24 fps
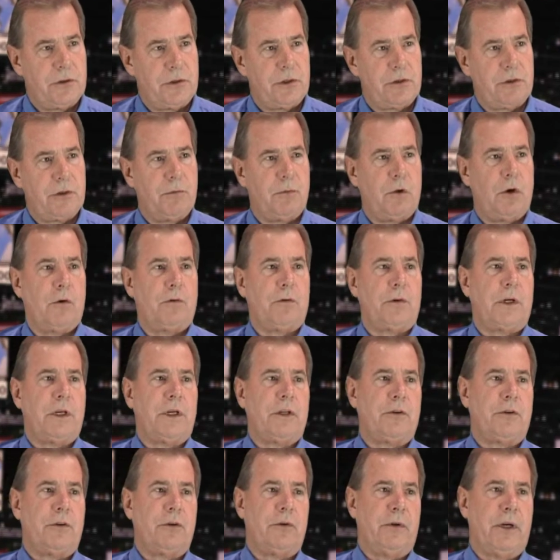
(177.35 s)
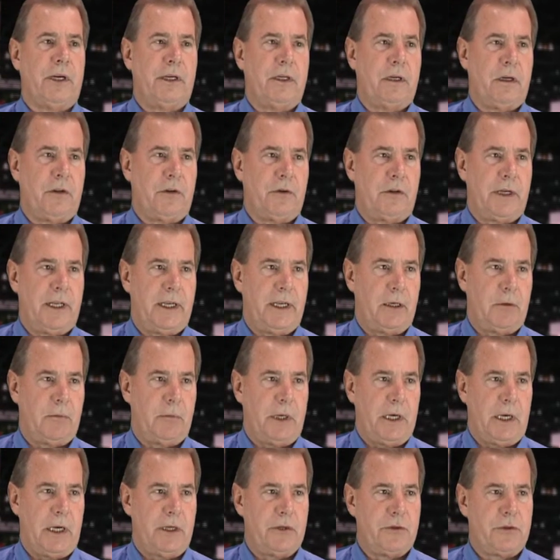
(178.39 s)
system over into another
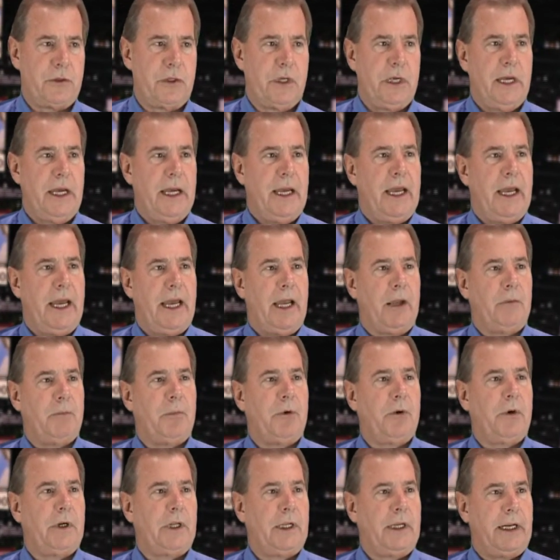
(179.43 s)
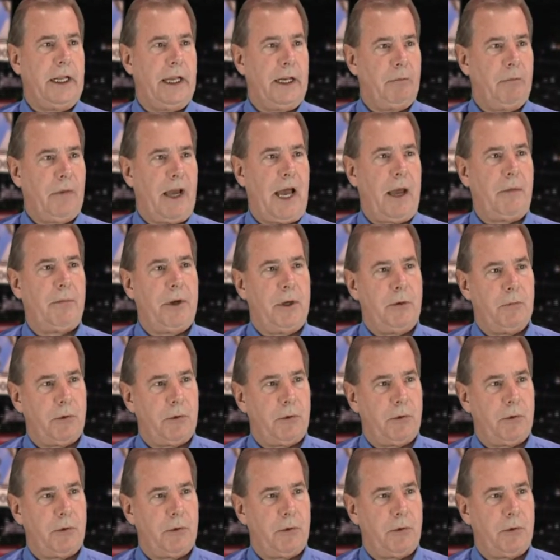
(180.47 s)
database and putting a mapping